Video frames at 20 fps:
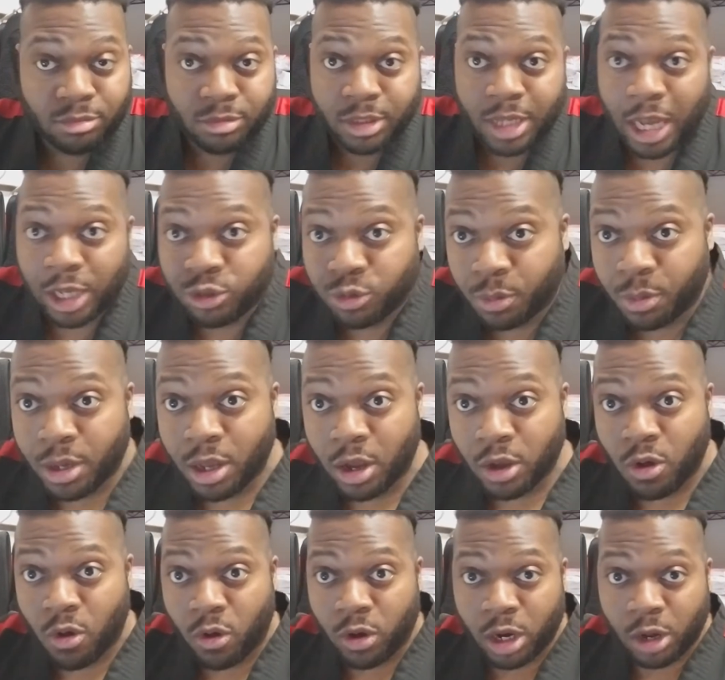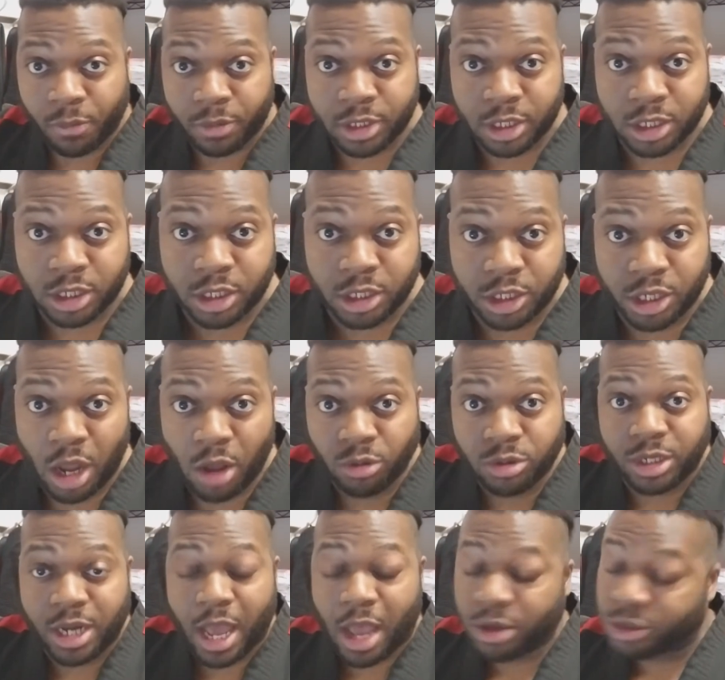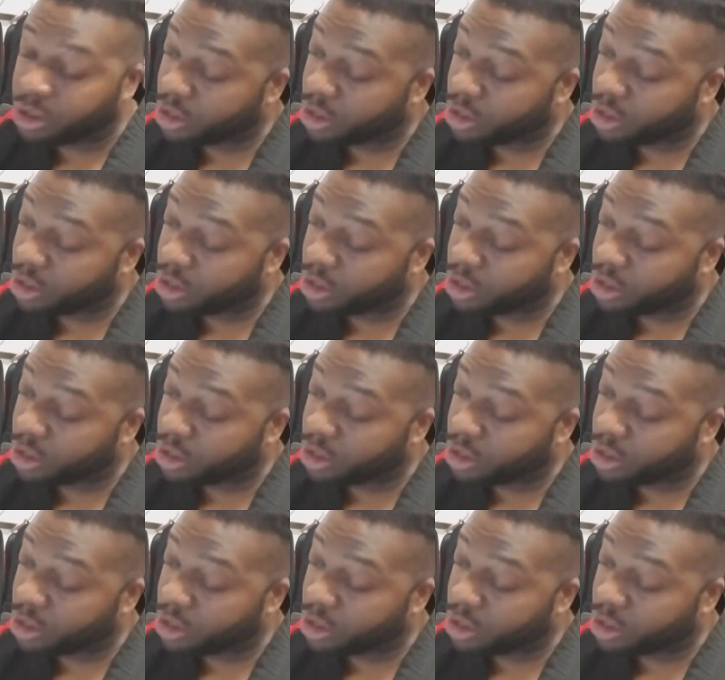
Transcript: That's what we got going on with Jessica Jones now.